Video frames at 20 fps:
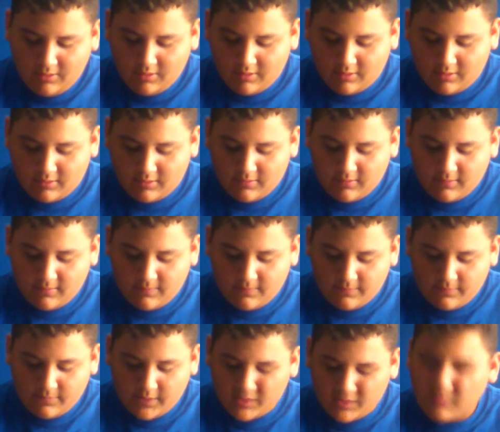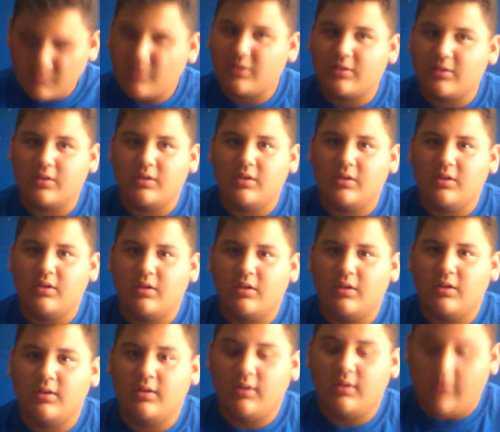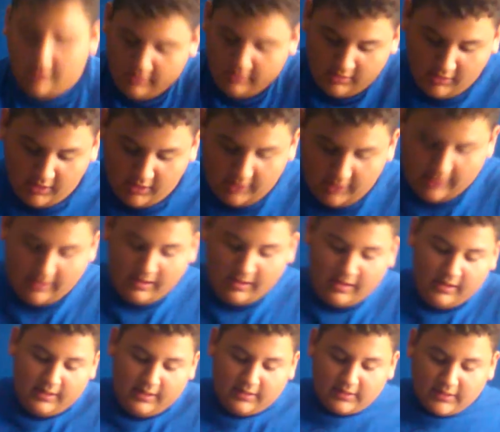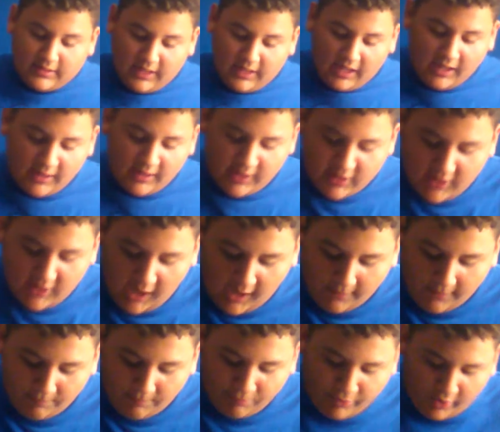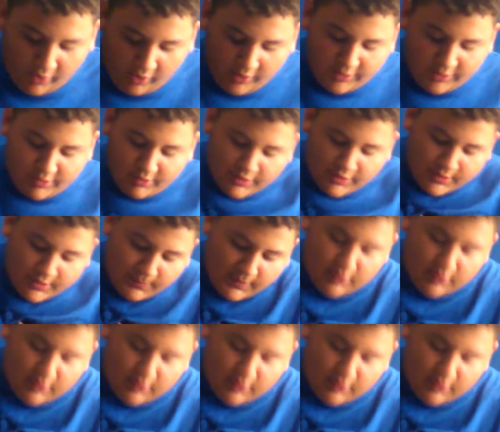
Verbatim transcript: Huh. I wonder. Alright. Kingly Dumb. Are you going to